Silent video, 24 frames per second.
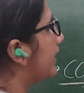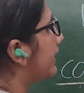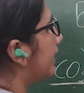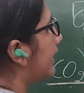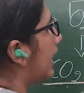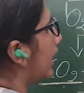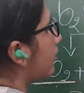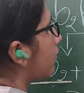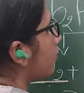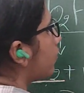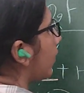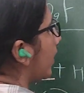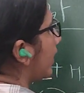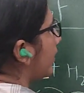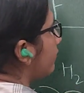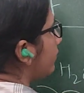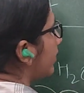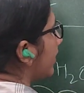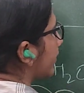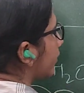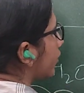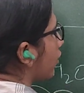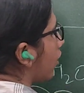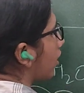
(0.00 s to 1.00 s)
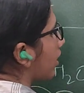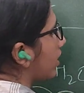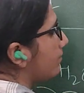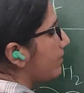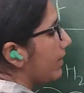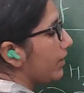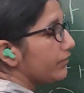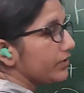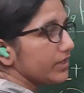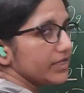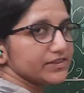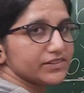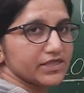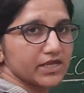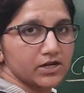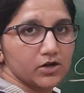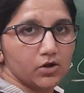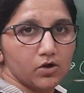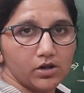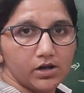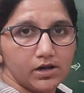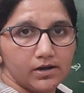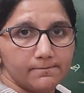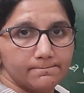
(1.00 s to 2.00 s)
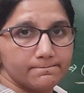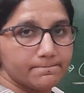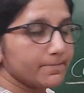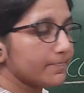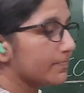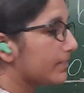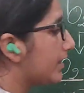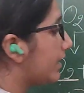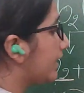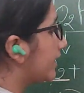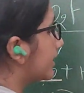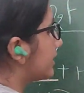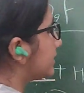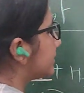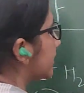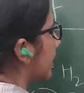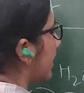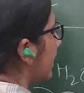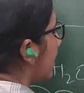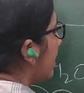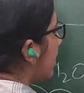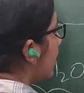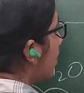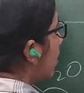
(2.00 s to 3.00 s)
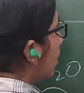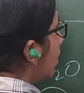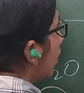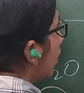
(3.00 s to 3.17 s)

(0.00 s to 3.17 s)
Now when we talk about ethanol, it is a